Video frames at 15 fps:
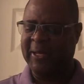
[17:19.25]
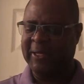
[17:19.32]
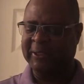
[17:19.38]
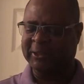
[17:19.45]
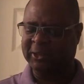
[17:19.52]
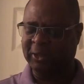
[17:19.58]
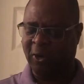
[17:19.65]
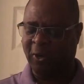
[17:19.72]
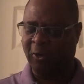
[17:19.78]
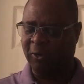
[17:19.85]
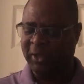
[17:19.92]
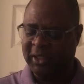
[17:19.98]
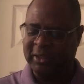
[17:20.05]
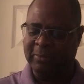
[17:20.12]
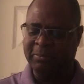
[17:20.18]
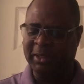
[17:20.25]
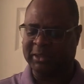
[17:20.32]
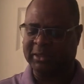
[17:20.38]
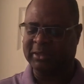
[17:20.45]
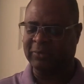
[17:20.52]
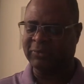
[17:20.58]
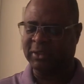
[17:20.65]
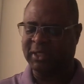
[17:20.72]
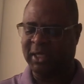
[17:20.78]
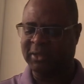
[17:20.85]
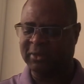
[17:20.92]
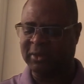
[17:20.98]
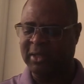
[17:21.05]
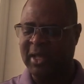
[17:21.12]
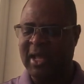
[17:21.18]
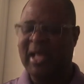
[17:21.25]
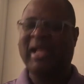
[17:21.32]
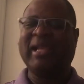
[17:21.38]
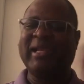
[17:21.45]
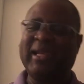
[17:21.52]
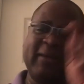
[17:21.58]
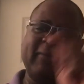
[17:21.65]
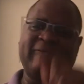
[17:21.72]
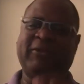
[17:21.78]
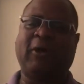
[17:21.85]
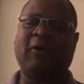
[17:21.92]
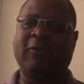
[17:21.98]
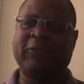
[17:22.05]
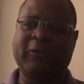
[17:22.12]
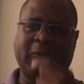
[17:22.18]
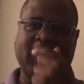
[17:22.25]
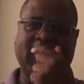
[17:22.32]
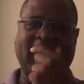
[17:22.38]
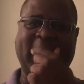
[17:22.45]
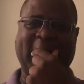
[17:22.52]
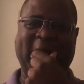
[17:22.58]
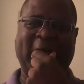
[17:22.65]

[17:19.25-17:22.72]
Saul in the midst of the desert, lived on the run